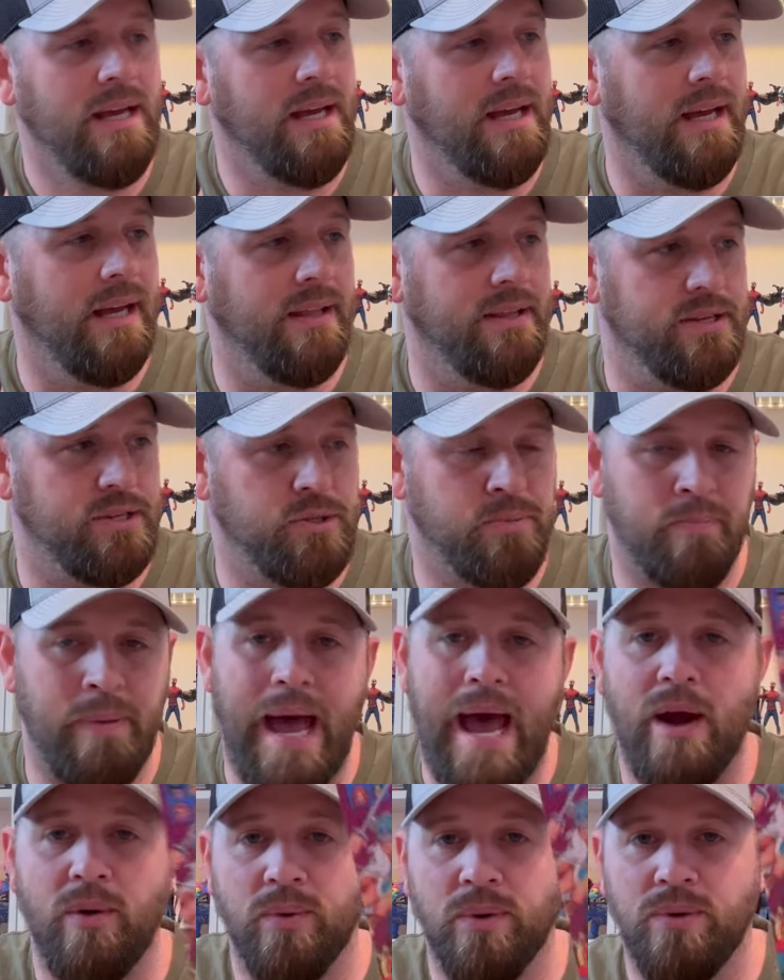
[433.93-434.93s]
Uh, the
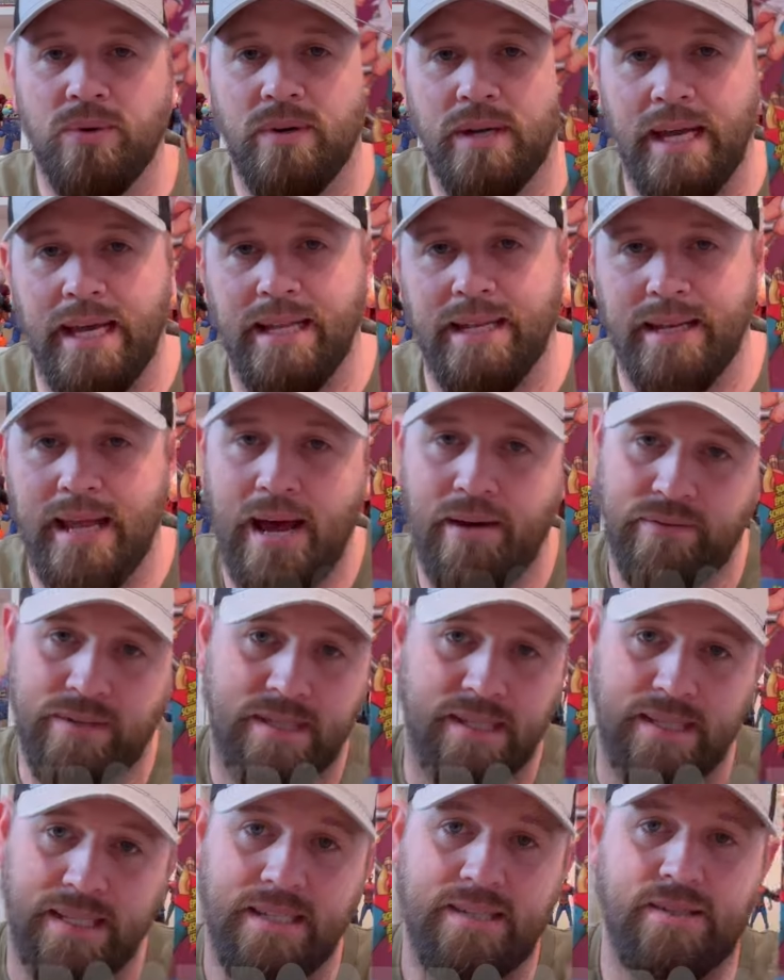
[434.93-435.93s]
Spiral, and
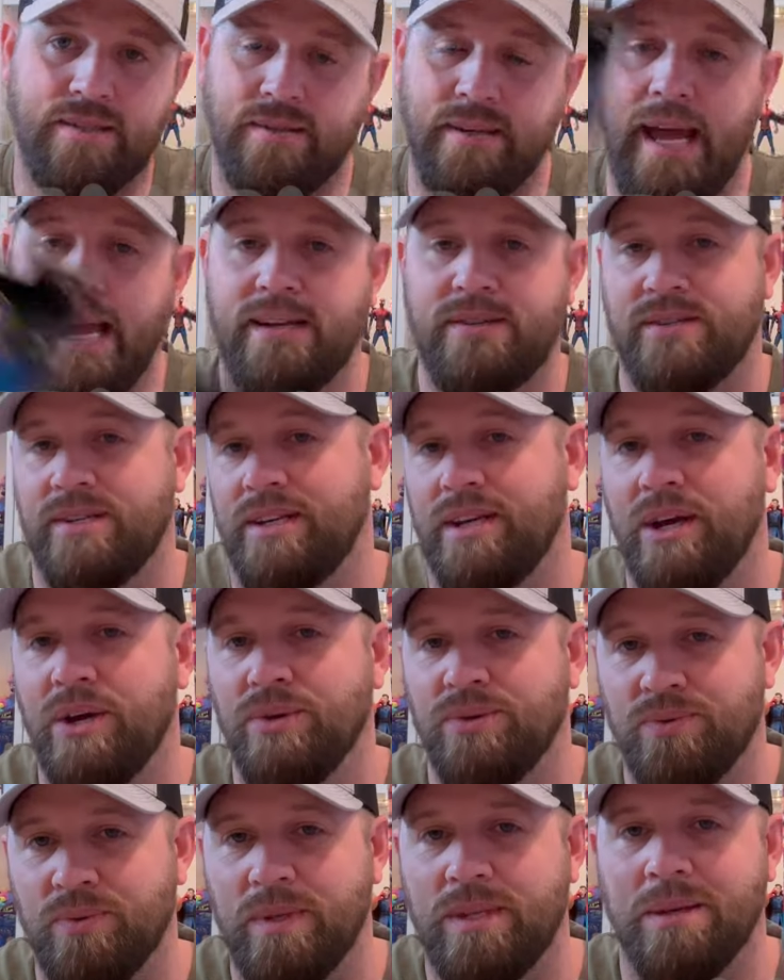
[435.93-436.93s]
obviously this actually
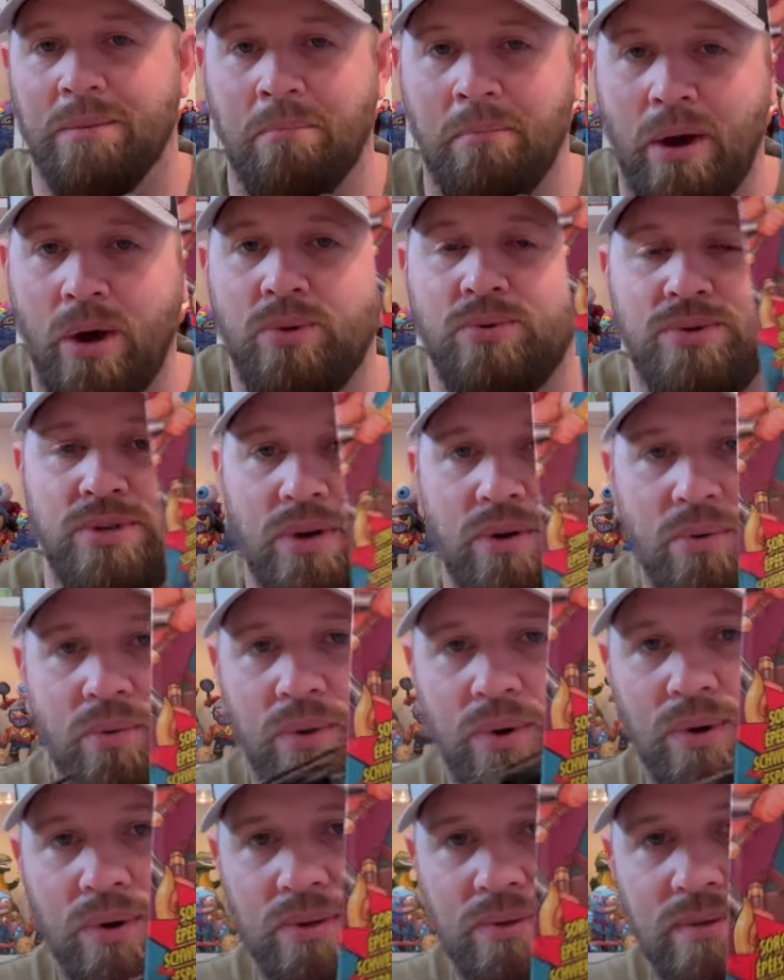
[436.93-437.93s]
goes with the Mojo
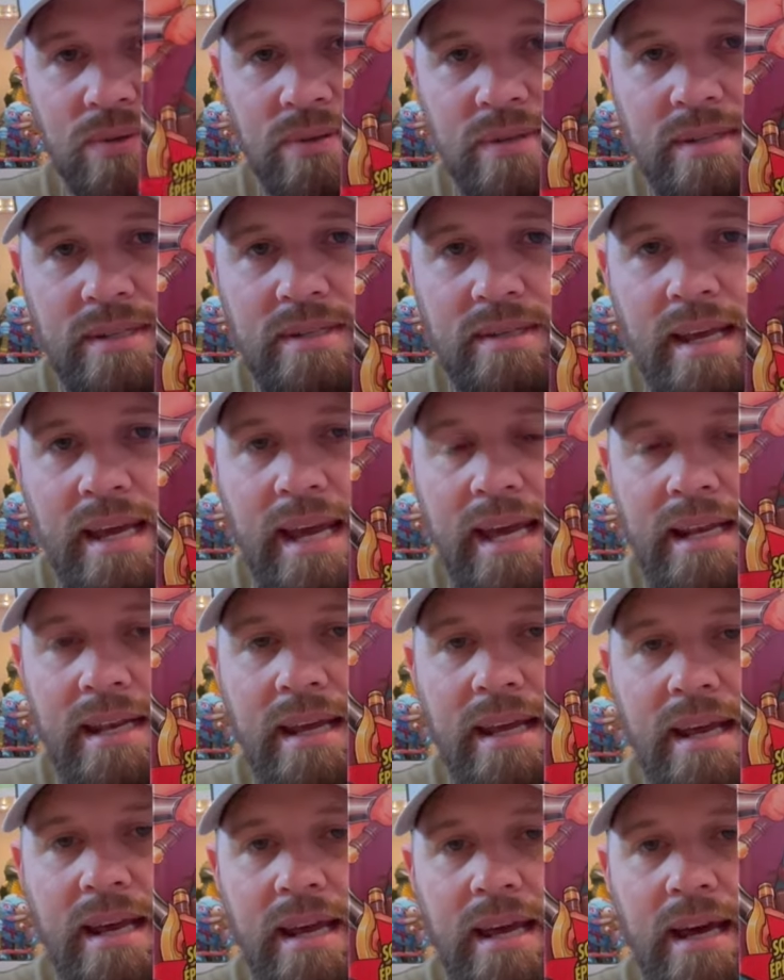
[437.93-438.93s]
World set
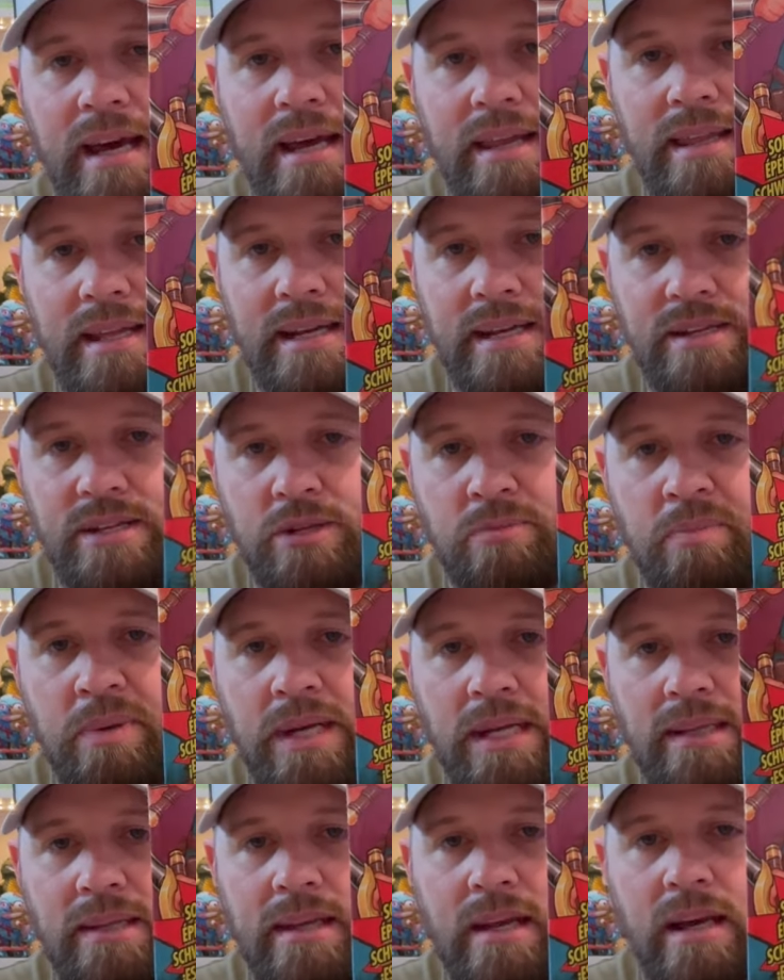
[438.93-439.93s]
uh, that I just
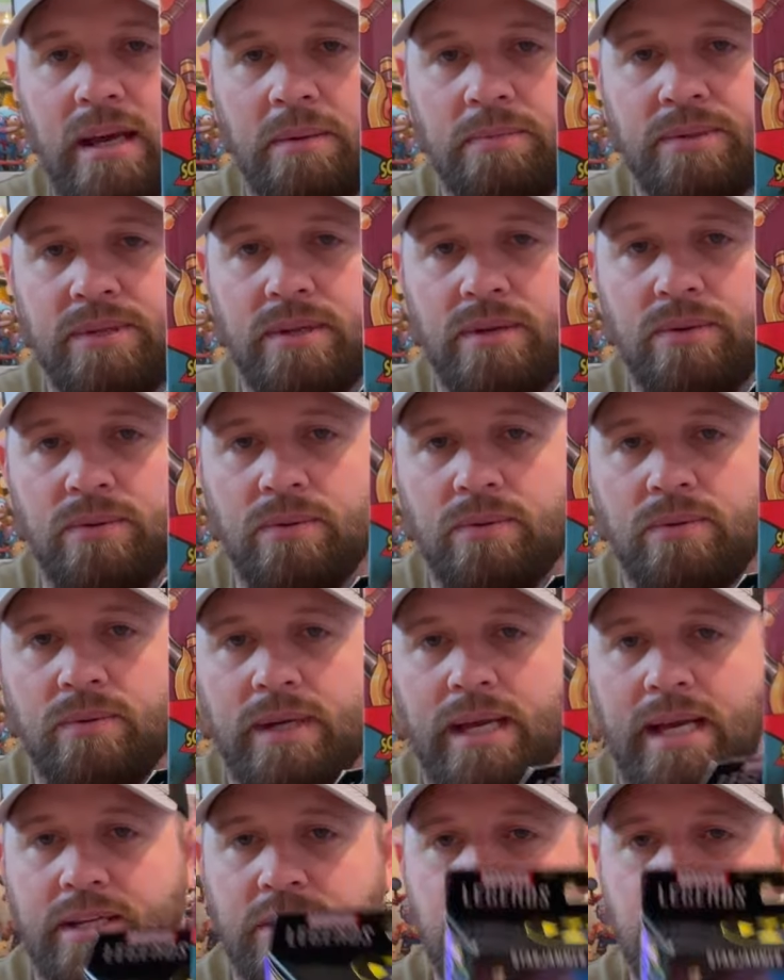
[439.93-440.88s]
picked up. So we got